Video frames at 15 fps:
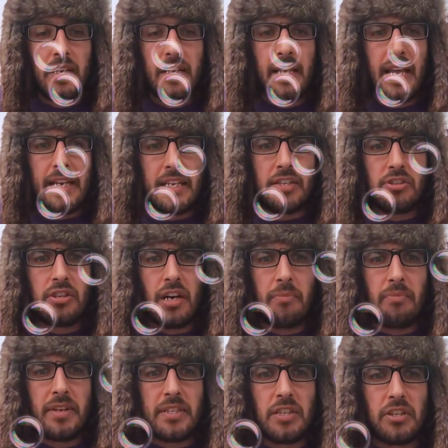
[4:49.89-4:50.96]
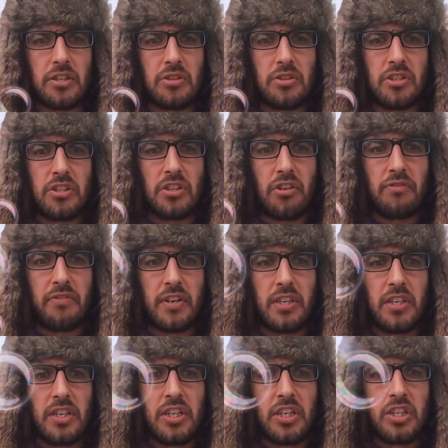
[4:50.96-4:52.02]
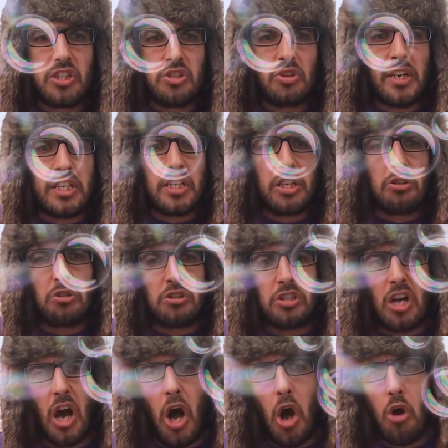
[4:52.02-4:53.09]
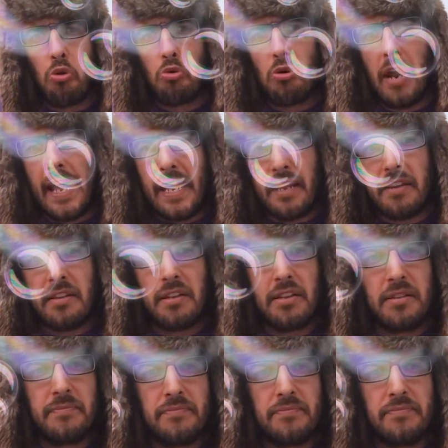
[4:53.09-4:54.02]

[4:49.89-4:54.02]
In the end, he took up residence on the sofa, stretching across the whole length.